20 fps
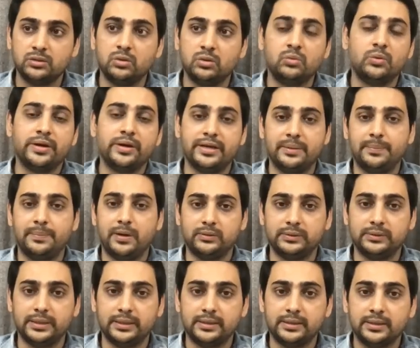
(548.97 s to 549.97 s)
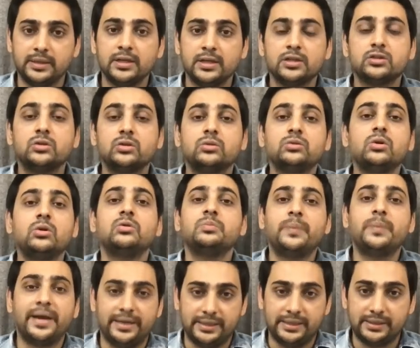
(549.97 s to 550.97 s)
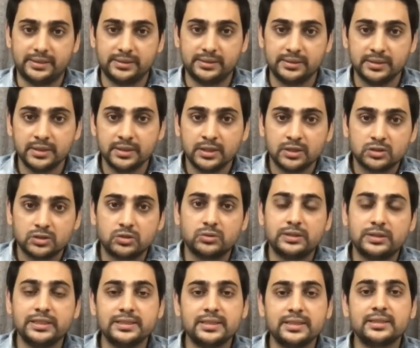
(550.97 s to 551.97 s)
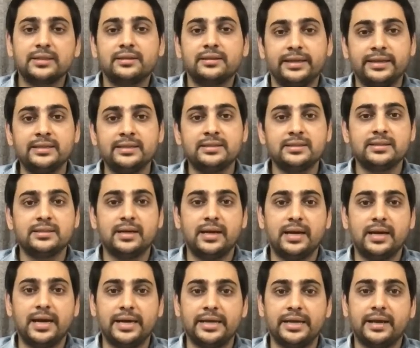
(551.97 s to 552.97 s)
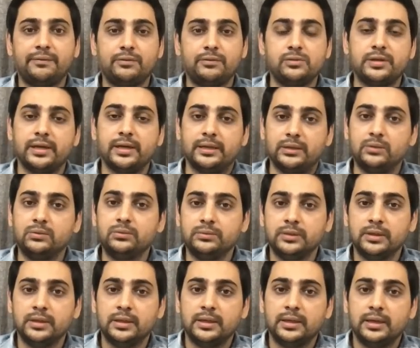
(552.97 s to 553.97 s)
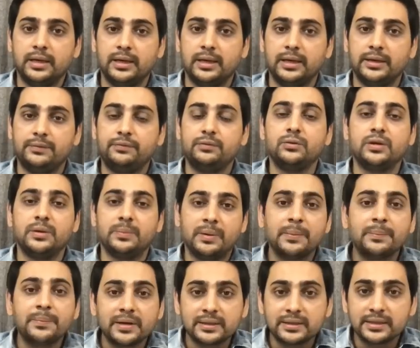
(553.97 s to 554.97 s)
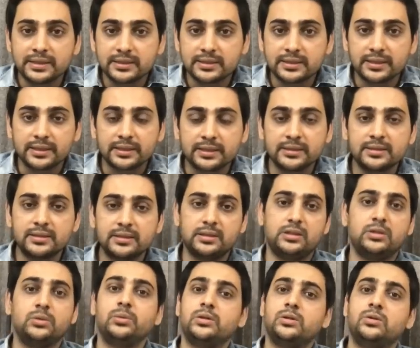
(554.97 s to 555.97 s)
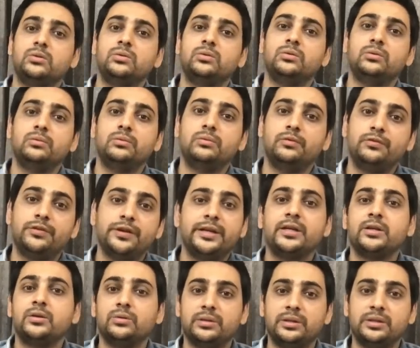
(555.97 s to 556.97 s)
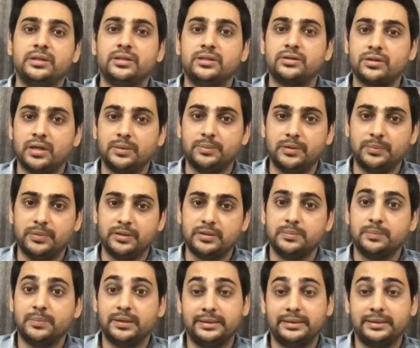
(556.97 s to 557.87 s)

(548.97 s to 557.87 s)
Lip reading: Don't worry about that. So don't panic. So these are the things I have to tell you. If you remember these things, you will do very good in describing image.